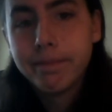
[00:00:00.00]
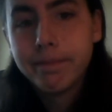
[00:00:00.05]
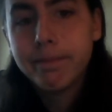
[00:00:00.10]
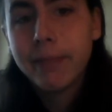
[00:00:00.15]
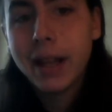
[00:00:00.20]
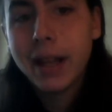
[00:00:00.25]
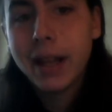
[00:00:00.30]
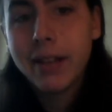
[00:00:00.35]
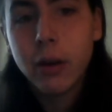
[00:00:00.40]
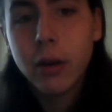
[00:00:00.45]

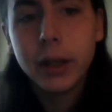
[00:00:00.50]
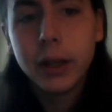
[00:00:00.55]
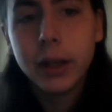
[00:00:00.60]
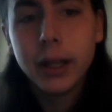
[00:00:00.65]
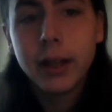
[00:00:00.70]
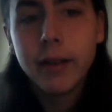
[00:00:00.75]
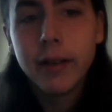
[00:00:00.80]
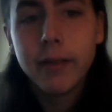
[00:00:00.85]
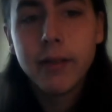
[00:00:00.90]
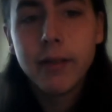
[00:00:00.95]
That's all he
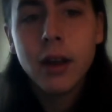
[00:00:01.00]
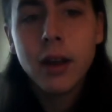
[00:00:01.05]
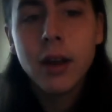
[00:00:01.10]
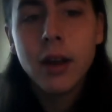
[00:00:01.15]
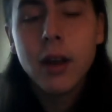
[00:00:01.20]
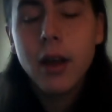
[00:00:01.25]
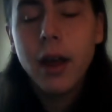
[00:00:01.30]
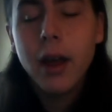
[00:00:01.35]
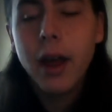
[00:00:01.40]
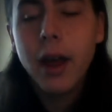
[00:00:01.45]
is.
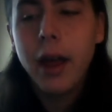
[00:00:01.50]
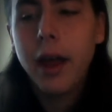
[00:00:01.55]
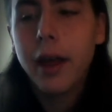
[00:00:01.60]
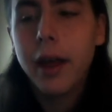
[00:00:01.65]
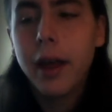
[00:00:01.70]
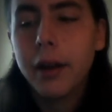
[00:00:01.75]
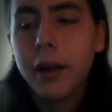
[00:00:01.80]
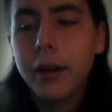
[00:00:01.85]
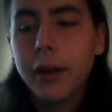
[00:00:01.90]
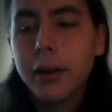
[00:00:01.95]

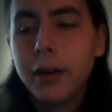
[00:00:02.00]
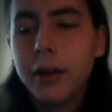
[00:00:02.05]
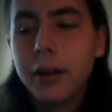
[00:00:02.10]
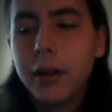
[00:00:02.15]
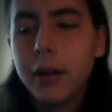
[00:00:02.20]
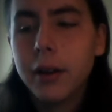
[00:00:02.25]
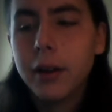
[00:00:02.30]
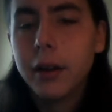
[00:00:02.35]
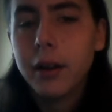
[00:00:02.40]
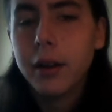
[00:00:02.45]
And
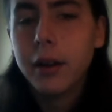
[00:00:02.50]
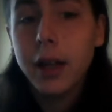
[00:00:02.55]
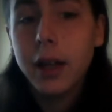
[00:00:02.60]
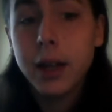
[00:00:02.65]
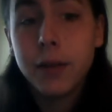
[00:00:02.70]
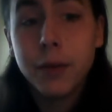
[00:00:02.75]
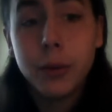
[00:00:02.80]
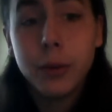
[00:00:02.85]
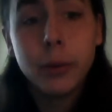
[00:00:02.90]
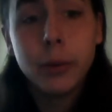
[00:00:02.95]

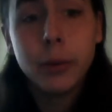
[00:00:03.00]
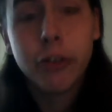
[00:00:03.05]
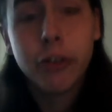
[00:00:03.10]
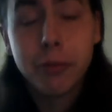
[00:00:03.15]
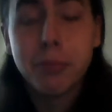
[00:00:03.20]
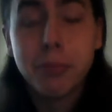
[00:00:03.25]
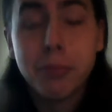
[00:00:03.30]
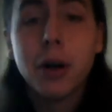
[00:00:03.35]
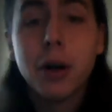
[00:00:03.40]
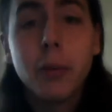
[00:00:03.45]
if he was
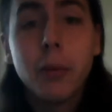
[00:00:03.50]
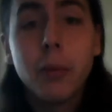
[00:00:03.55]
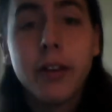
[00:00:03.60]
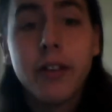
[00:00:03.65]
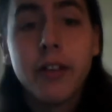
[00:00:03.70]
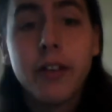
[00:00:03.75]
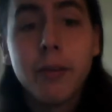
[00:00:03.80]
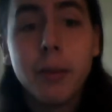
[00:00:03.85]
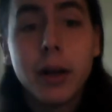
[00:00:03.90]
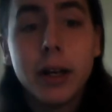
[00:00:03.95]
smart with
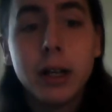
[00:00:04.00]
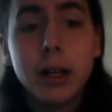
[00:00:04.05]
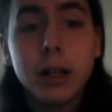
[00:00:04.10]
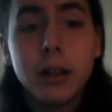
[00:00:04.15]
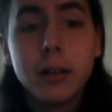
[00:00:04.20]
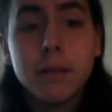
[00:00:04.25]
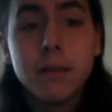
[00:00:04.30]
his money,